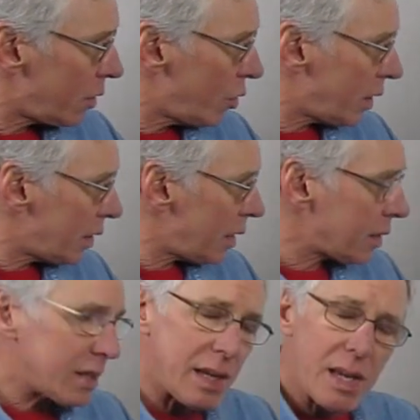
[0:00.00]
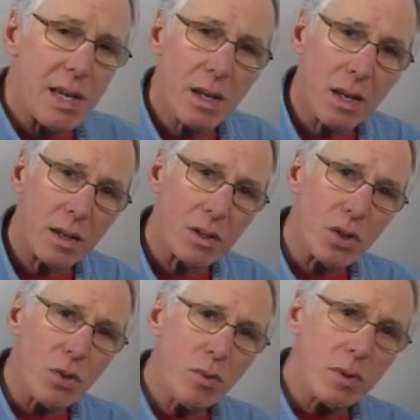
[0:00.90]
You can stay
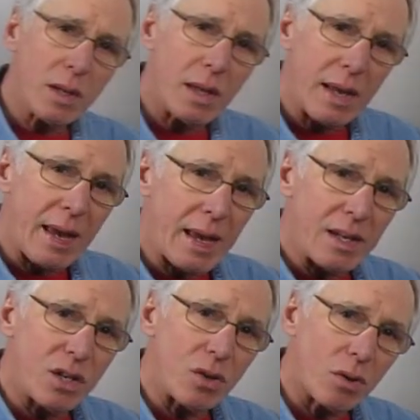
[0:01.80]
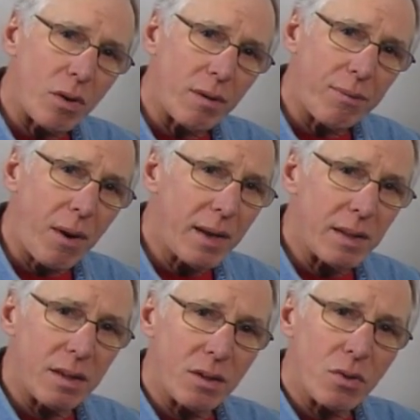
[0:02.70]
tuned, and you're going to find
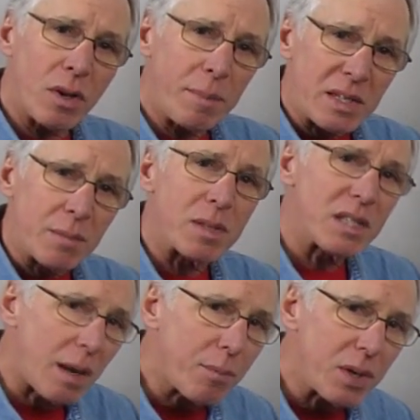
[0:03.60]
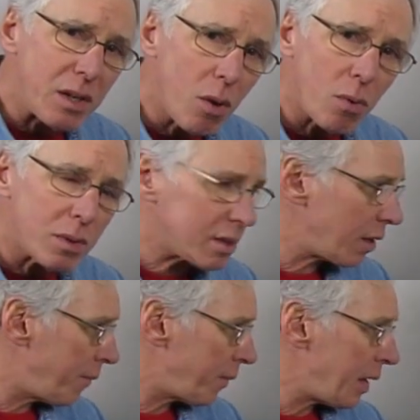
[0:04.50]
that there are going to be some summary
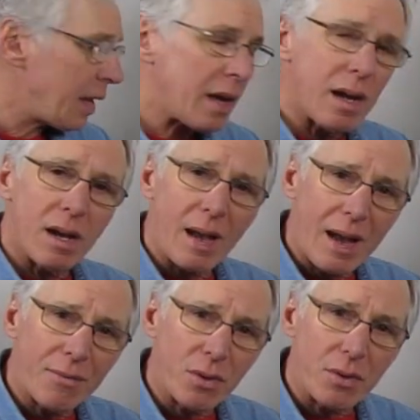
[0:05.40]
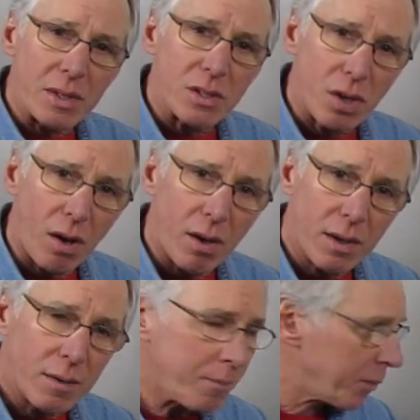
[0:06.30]
notes after this
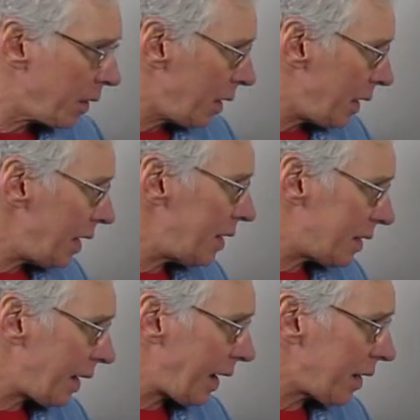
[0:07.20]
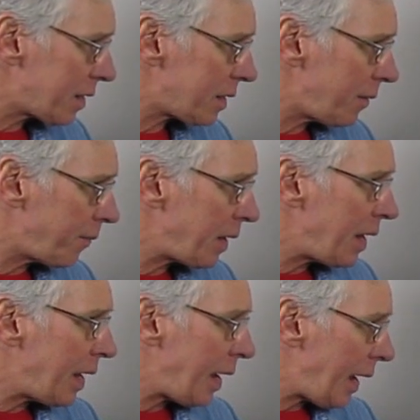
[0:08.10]
talk in text,
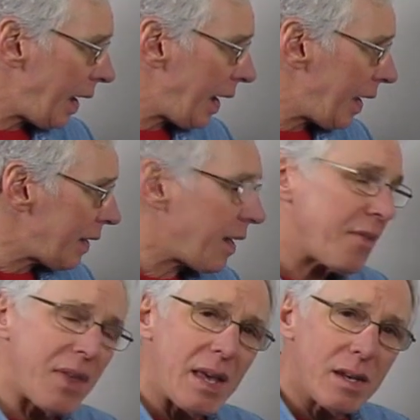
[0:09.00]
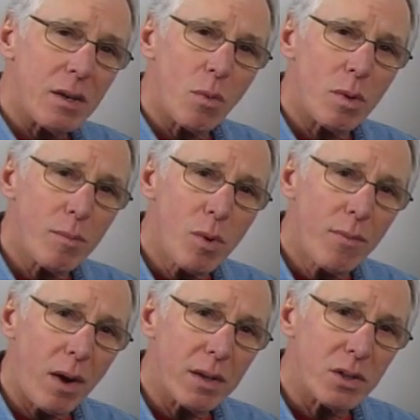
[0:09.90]
and then we'll
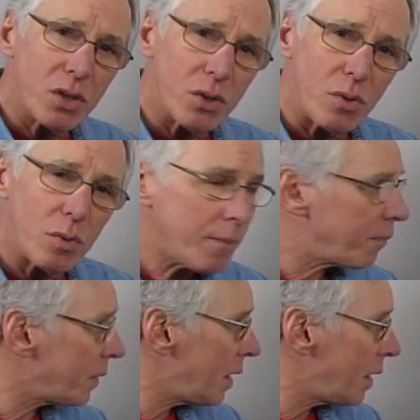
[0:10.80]
move on to